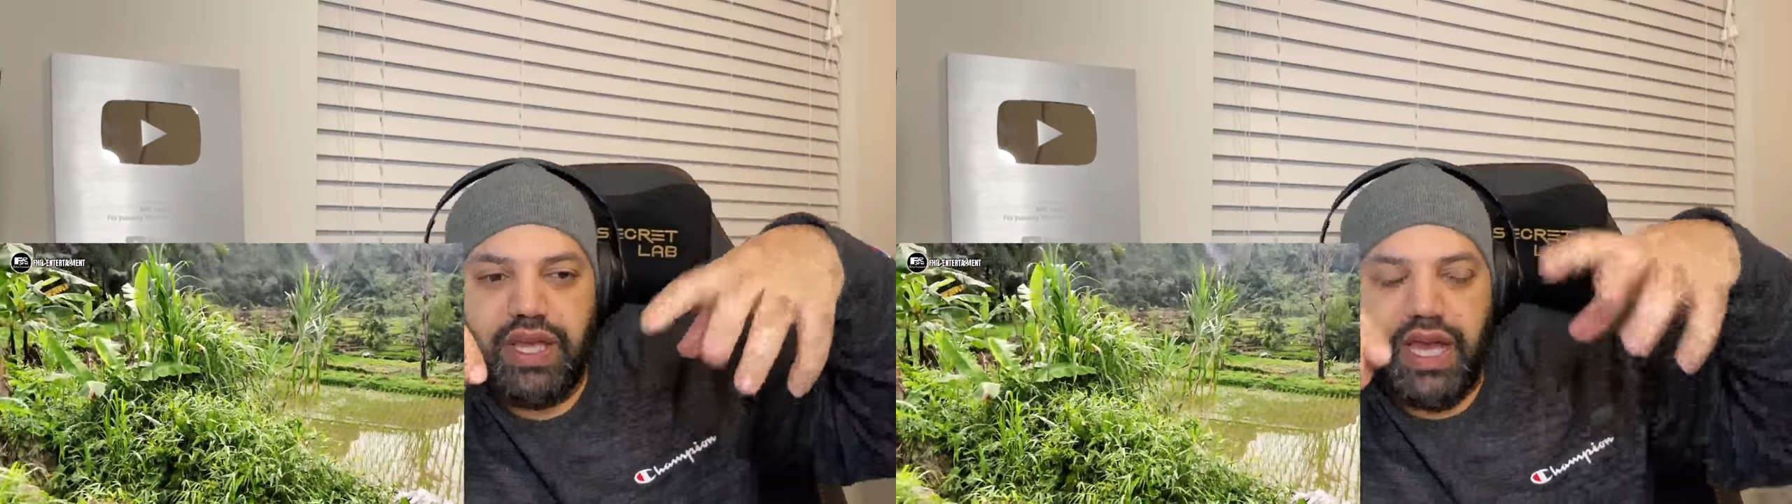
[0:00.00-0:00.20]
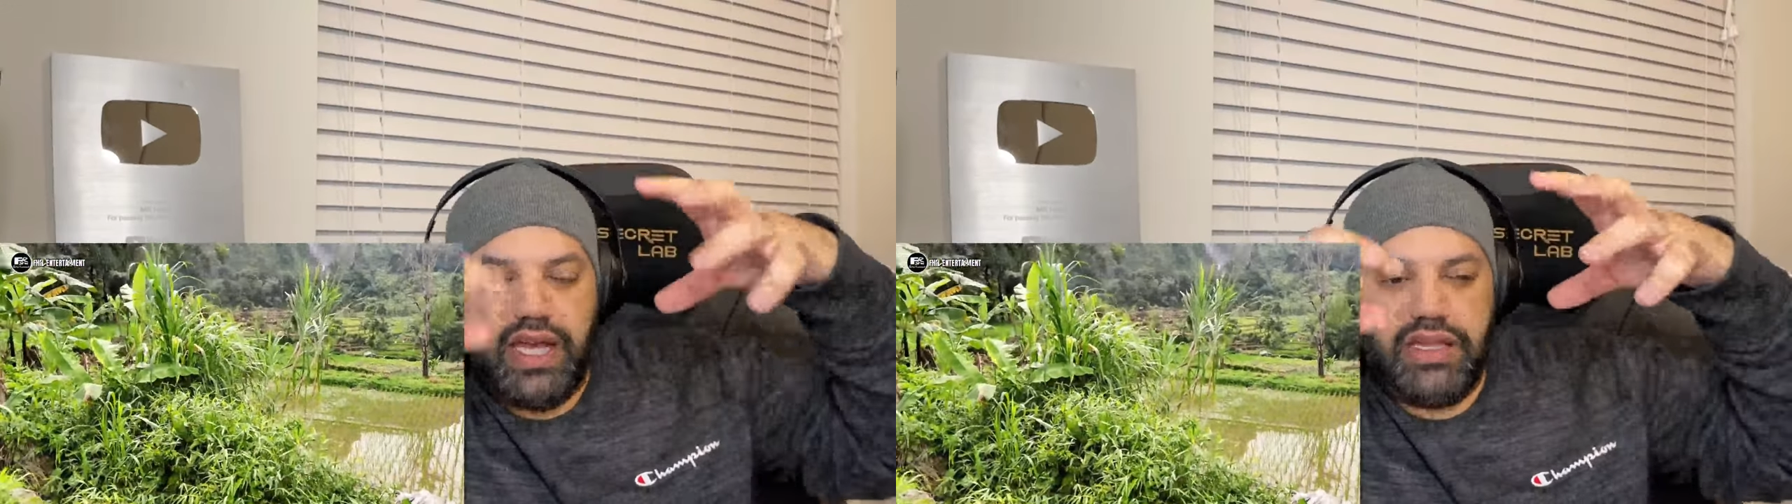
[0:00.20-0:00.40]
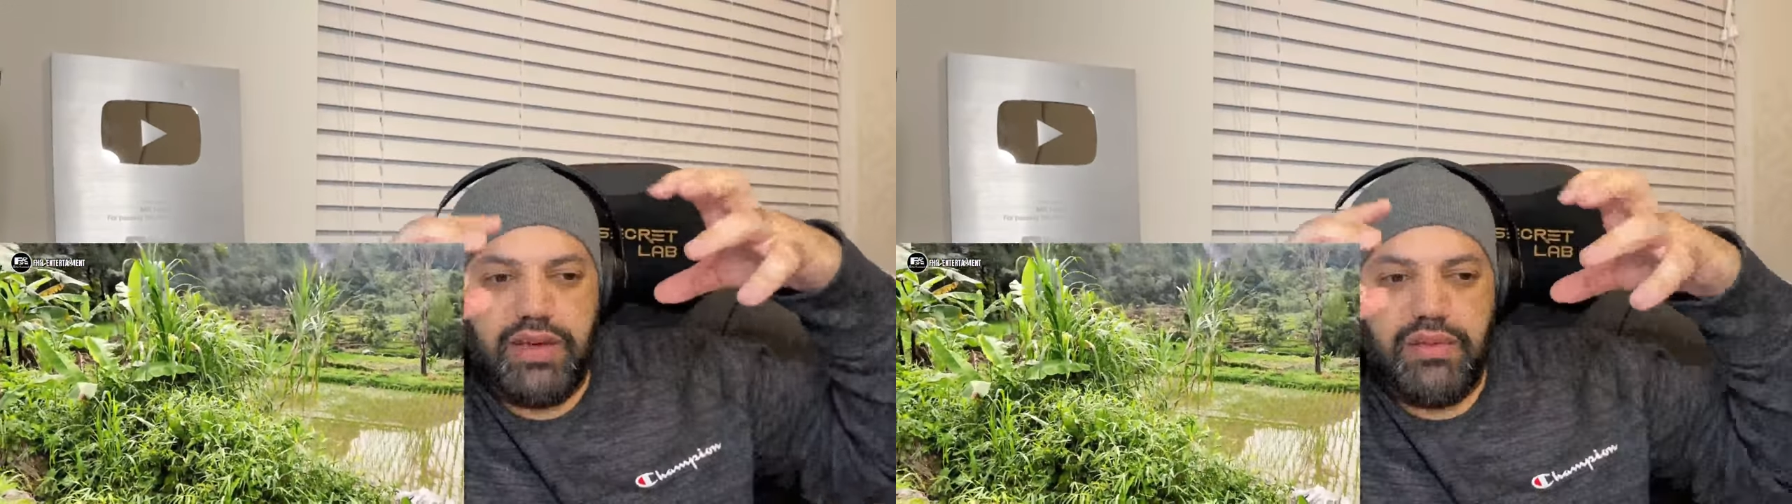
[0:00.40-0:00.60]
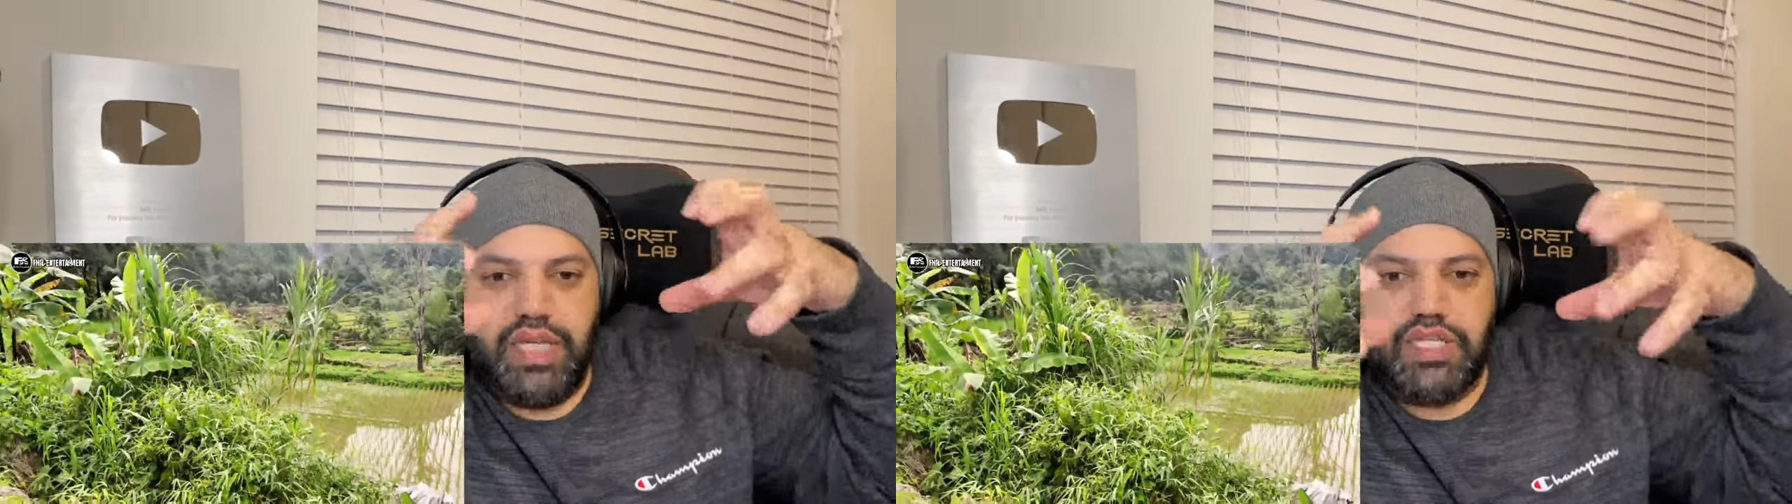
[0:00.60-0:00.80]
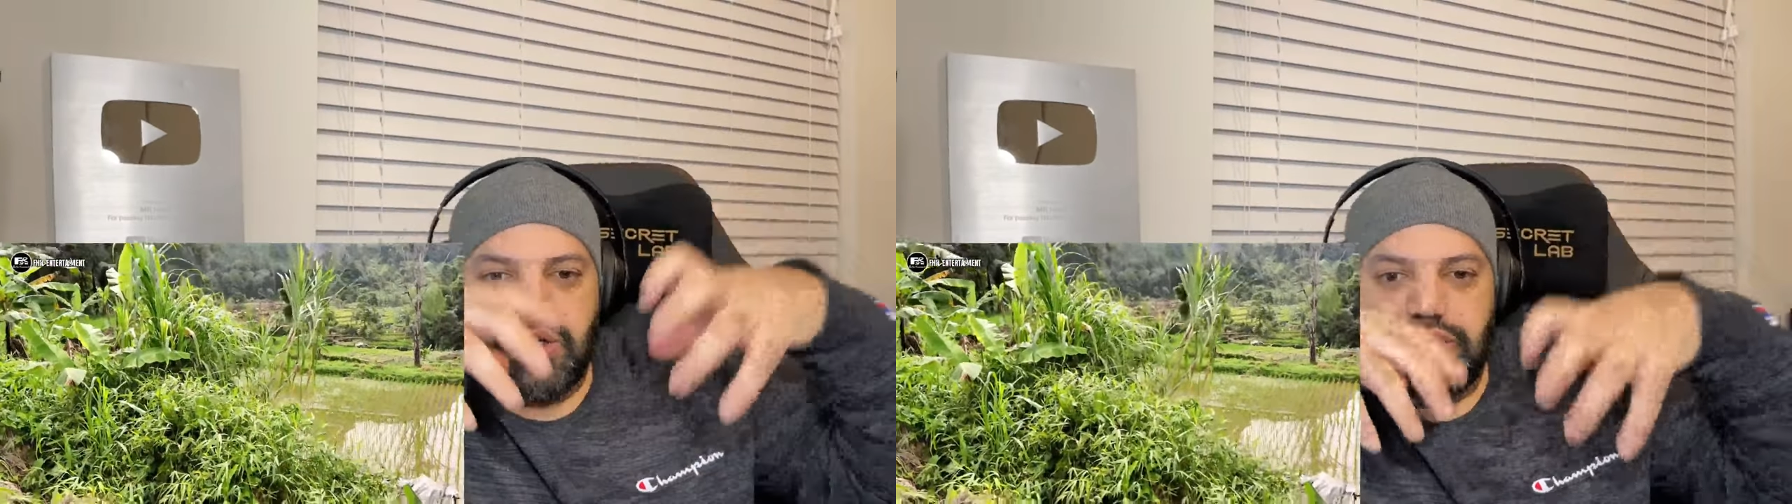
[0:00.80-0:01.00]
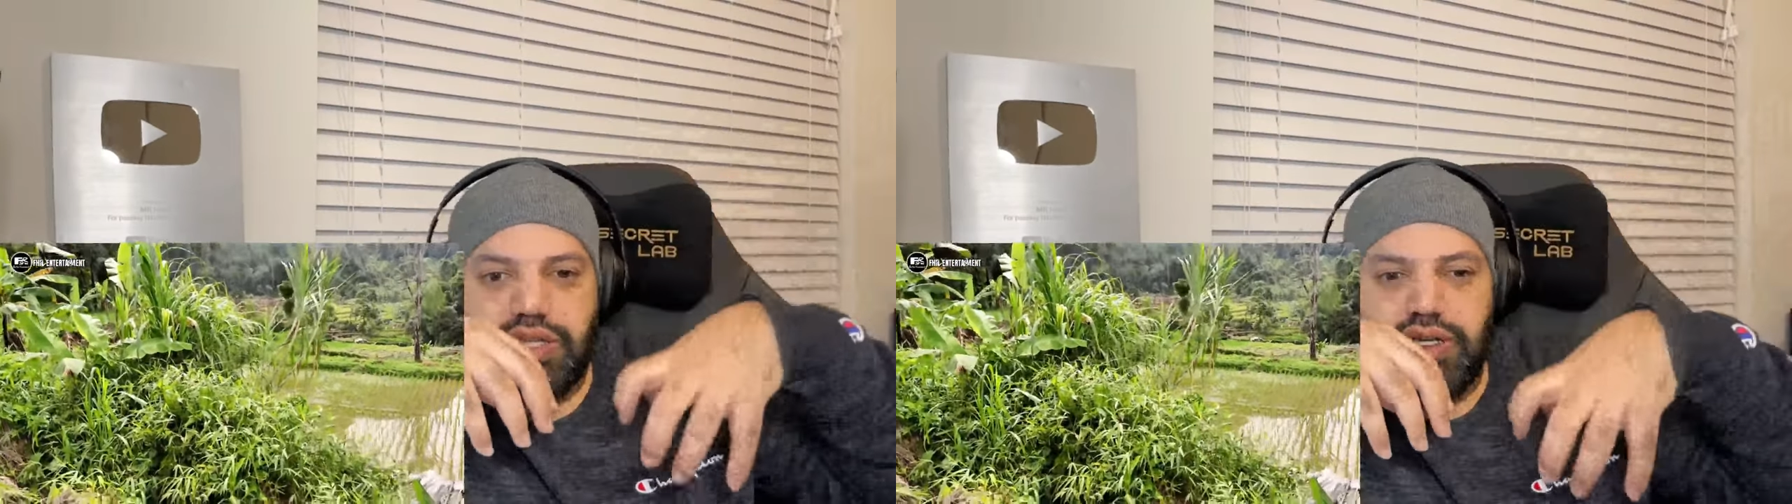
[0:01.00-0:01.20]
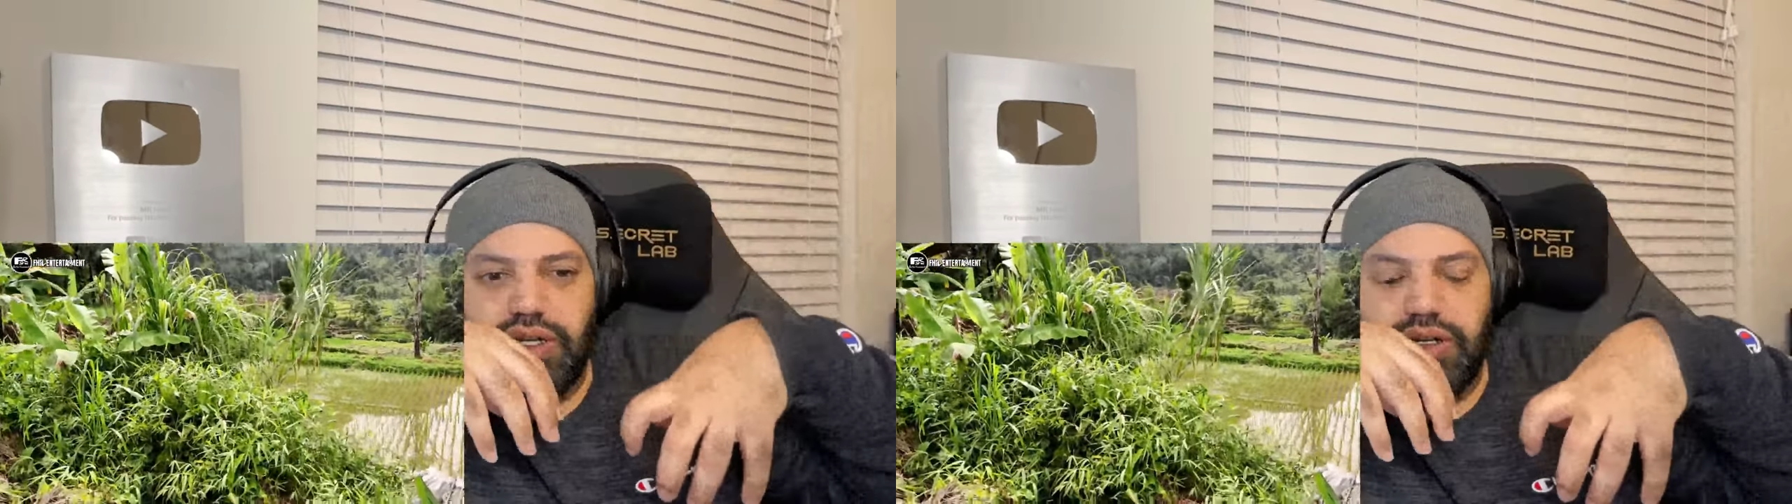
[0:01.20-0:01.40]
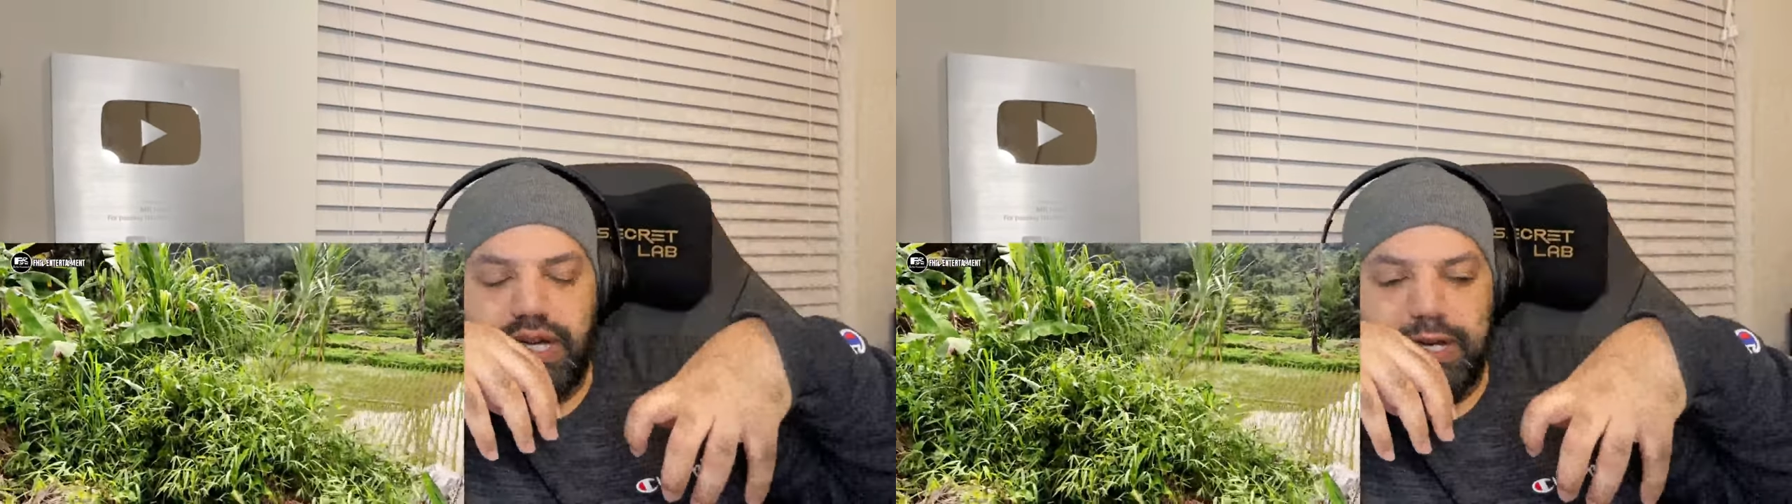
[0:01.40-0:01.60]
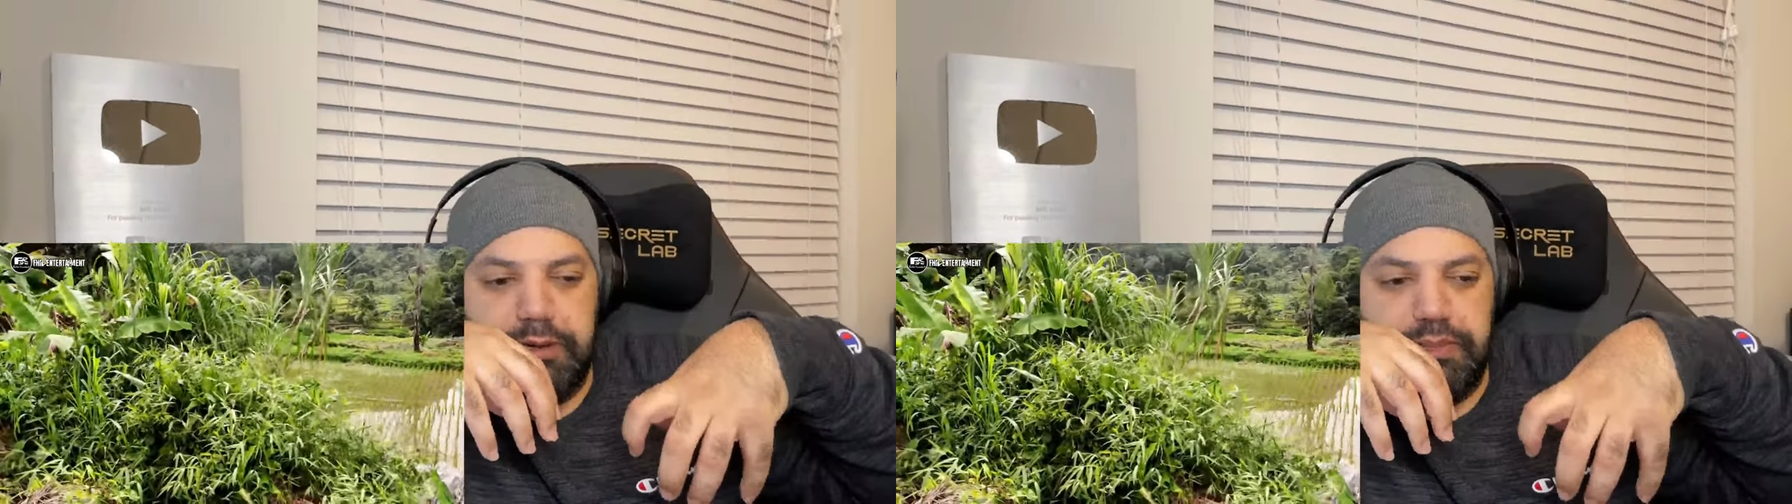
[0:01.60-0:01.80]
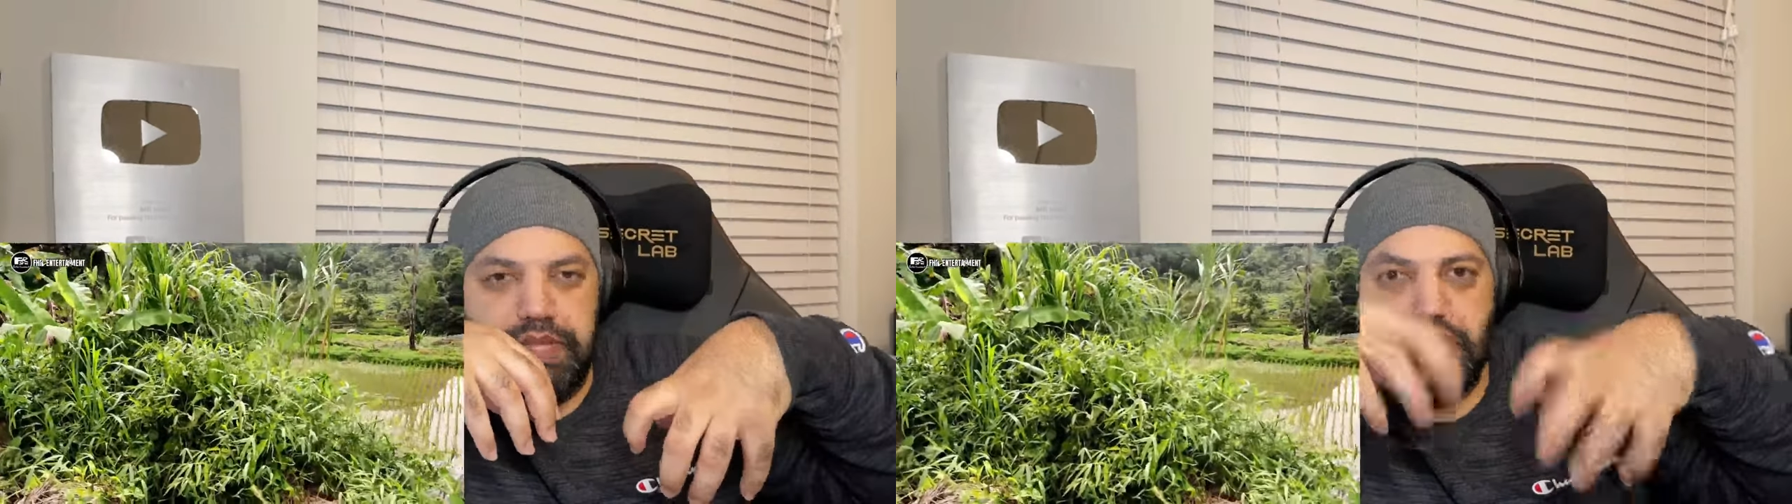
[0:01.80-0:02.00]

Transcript: and they measured their uh,